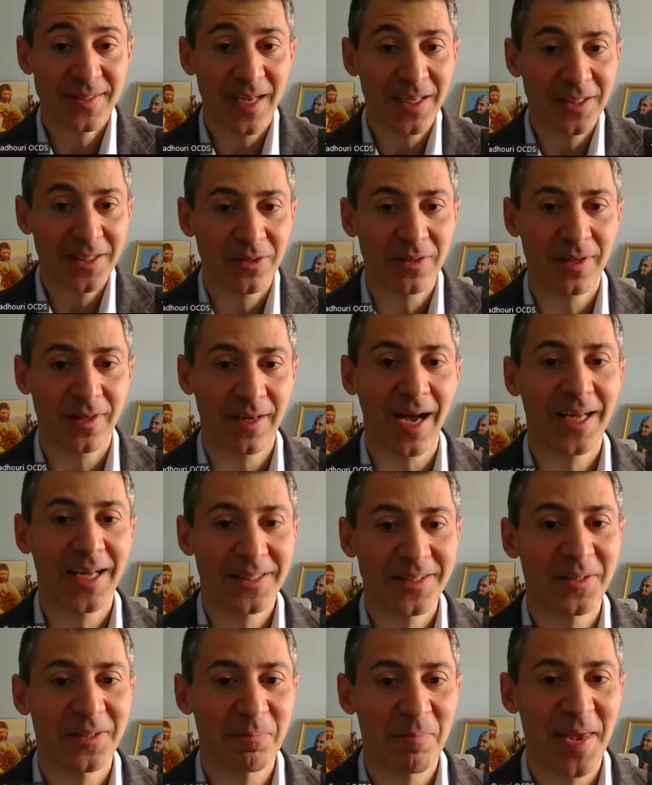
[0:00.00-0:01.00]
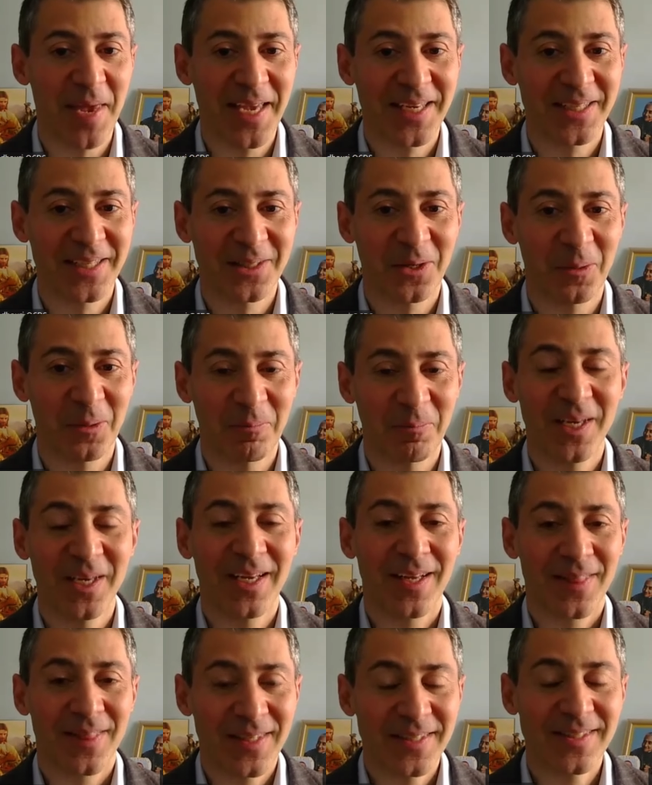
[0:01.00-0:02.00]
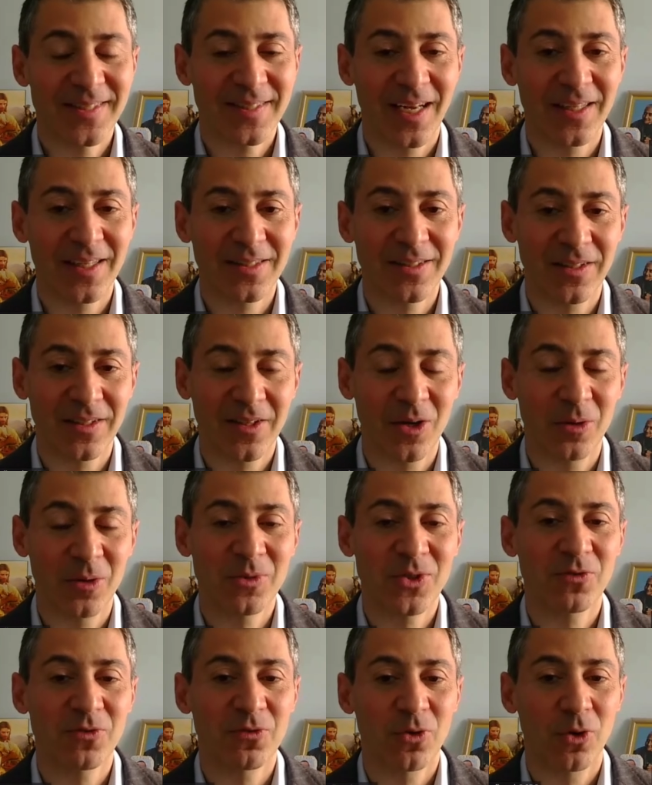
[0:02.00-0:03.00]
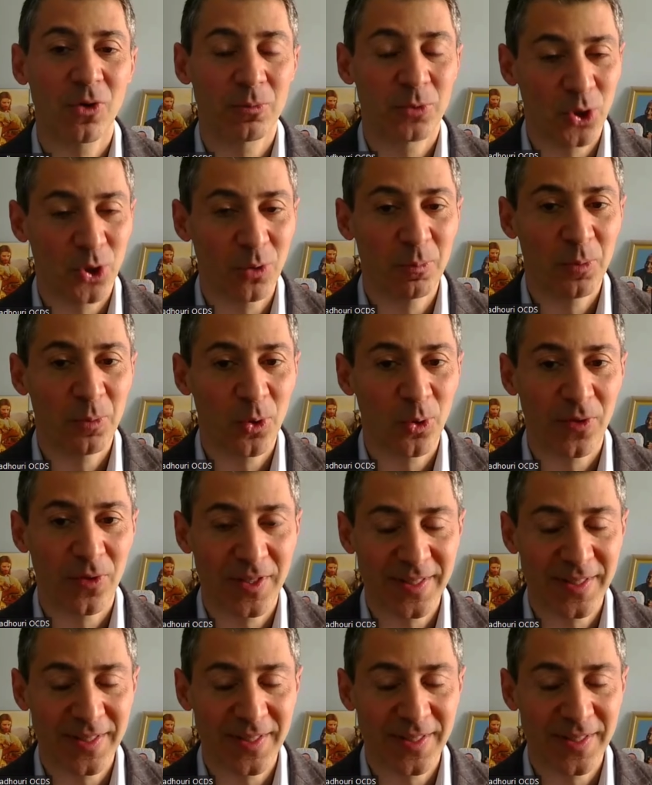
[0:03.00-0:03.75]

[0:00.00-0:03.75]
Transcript: title, I didn't make it up. This title comes from John Paul